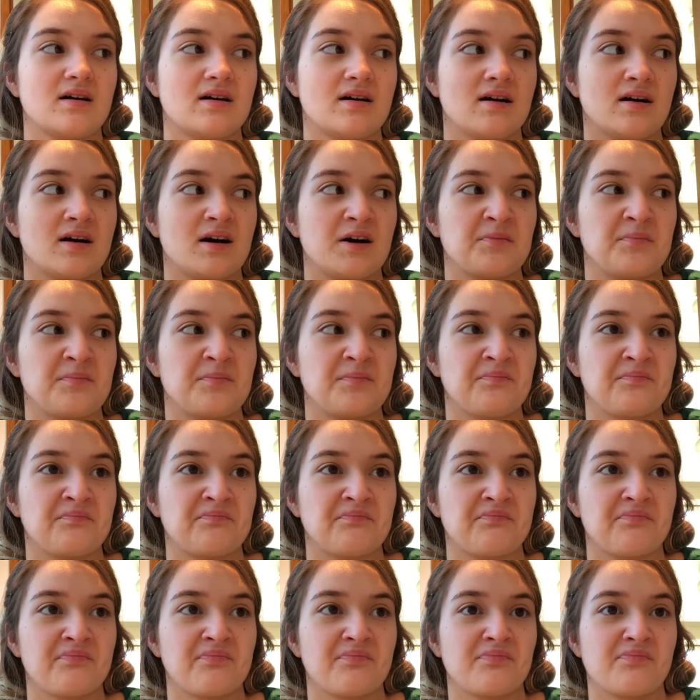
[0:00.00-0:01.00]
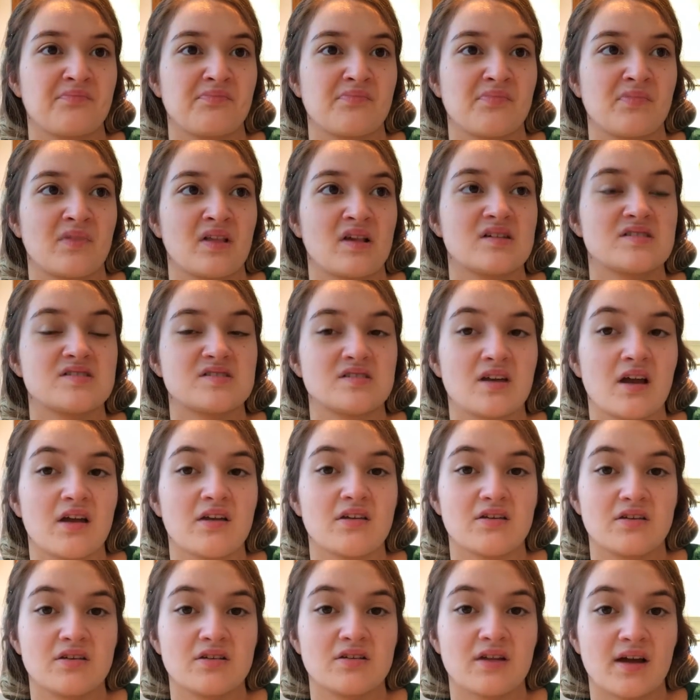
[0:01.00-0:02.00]
So yeah,
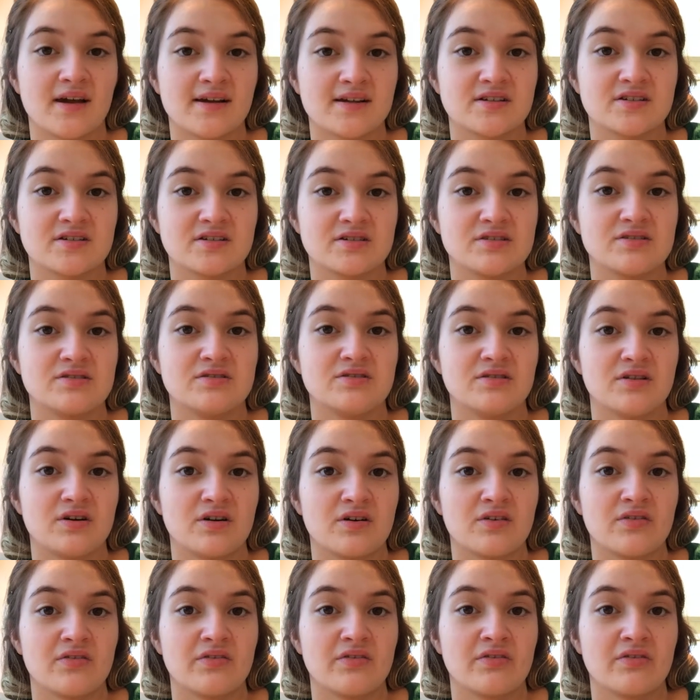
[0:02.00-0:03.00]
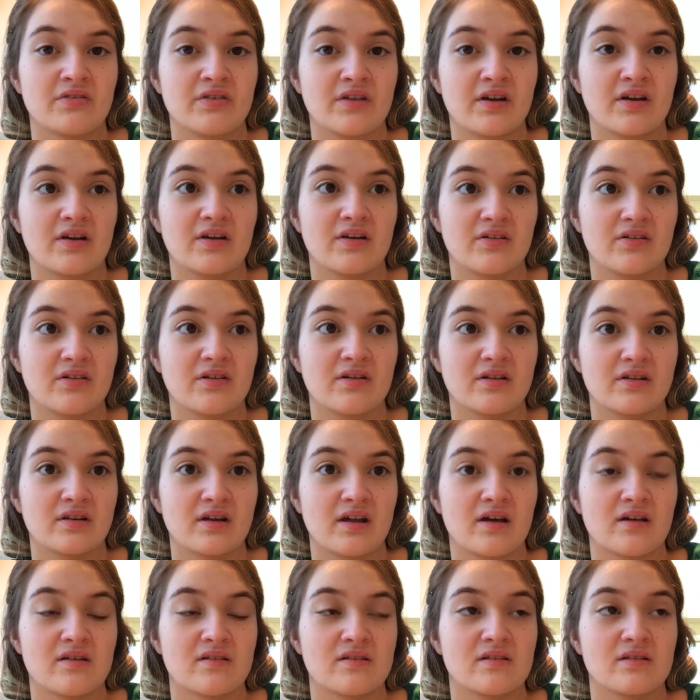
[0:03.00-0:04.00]
you can actually do your own like acrylic
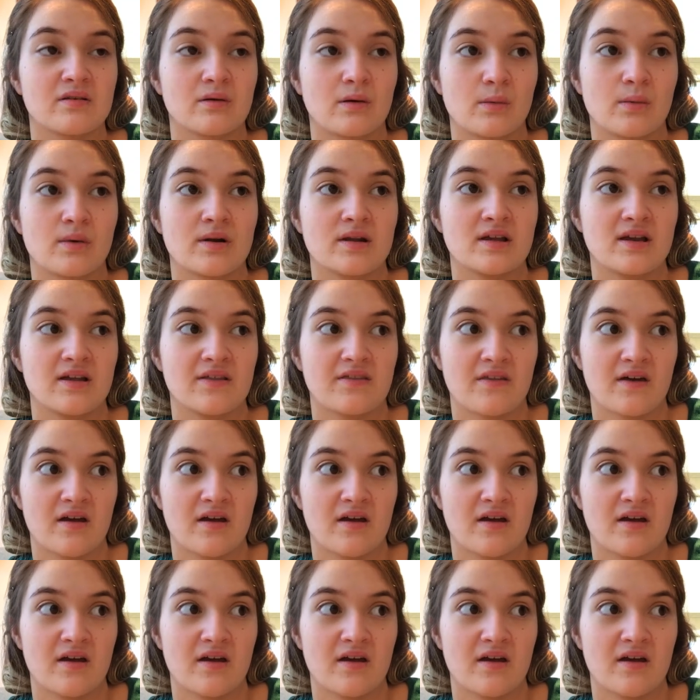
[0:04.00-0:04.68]
nails. So I want to get